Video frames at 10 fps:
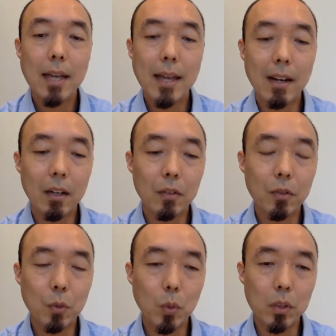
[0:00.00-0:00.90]
And I
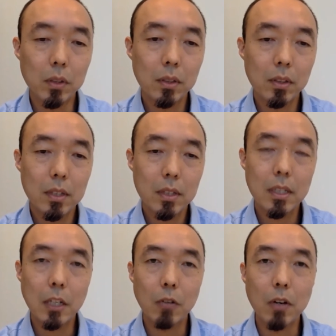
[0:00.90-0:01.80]
also will
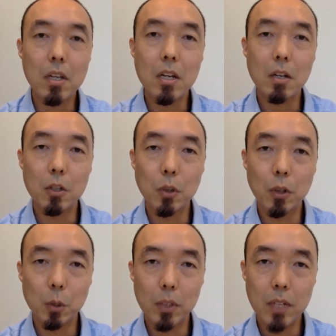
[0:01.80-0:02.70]
stick around here to do a
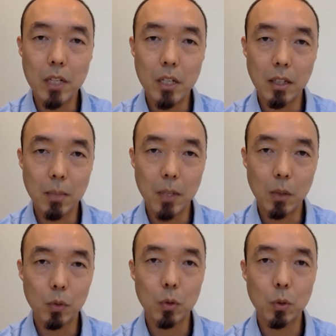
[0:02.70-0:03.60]
little bit of teaching in the
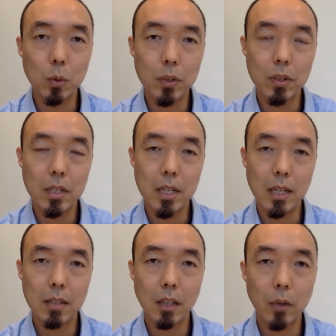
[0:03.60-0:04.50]
medical school with the
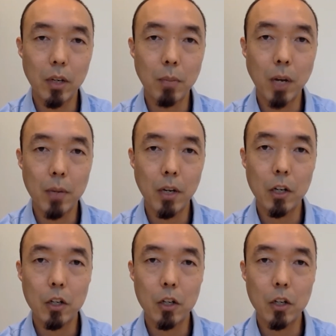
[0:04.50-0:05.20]
accelerated primary